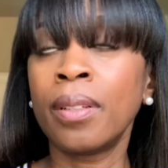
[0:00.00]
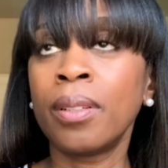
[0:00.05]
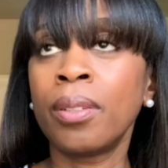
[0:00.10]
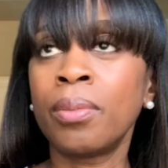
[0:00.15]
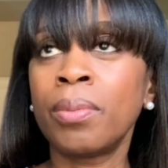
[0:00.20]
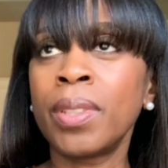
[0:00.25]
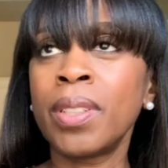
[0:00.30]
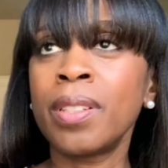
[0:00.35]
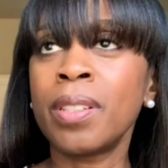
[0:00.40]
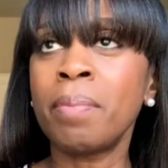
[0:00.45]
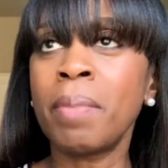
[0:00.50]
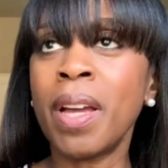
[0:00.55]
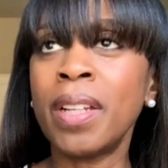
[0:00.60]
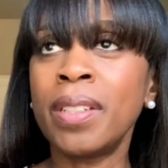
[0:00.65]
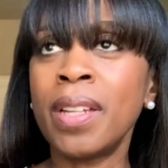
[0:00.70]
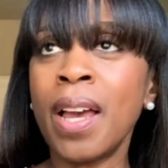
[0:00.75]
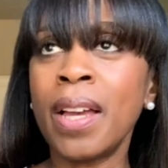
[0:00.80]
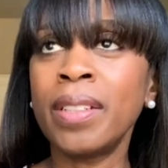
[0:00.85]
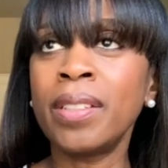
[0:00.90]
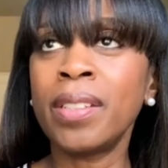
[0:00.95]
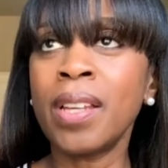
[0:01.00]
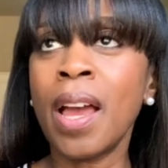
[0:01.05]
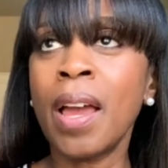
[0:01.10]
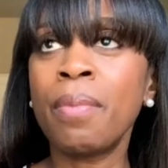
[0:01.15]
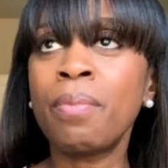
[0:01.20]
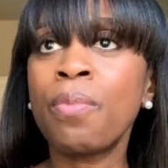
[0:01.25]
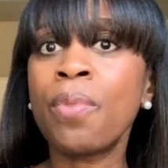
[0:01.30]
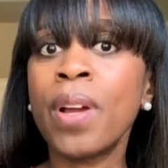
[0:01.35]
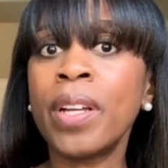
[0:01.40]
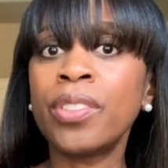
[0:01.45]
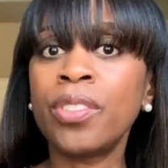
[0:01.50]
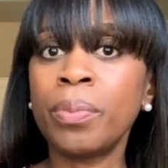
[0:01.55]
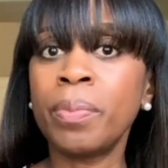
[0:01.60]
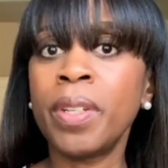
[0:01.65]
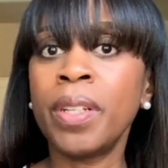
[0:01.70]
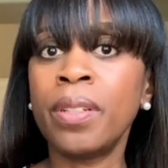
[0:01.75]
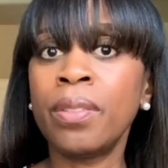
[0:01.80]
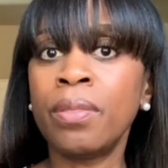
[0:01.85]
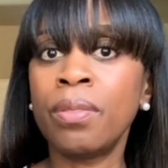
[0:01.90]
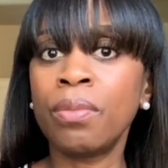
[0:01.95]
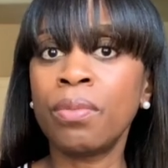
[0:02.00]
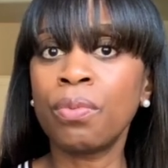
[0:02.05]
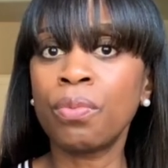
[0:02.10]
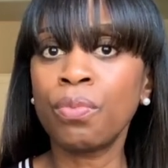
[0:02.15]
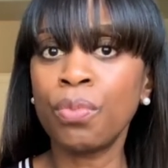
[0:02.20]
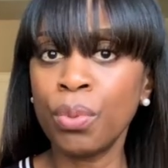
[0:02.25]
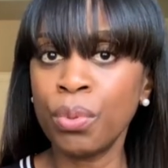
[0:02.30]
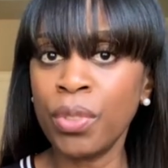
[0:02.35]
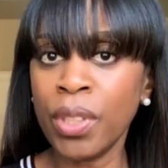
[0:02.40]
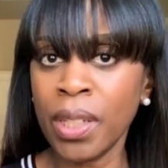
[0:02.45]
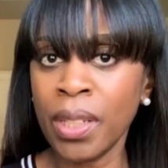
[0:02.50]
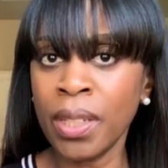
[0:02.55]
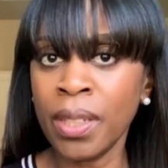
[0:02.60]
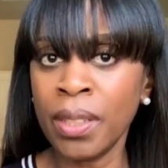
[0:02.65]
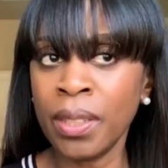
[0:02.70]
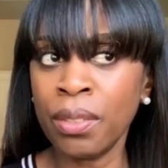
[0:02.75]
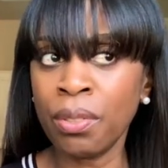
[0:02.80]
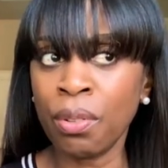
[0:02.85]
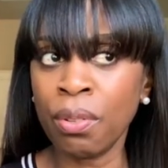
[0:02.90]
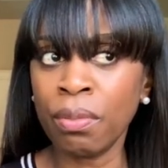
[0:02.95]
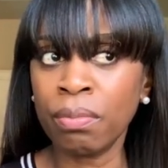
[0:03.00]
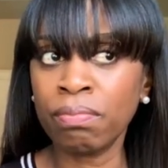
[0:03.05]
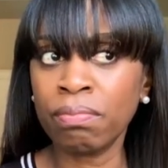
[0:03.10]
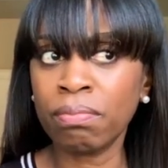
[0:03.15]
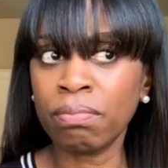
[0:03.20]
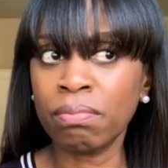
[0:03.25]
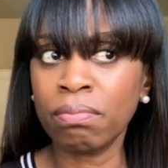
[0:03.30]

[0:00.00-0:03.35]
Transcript: what is it, my nighttime regimen routine or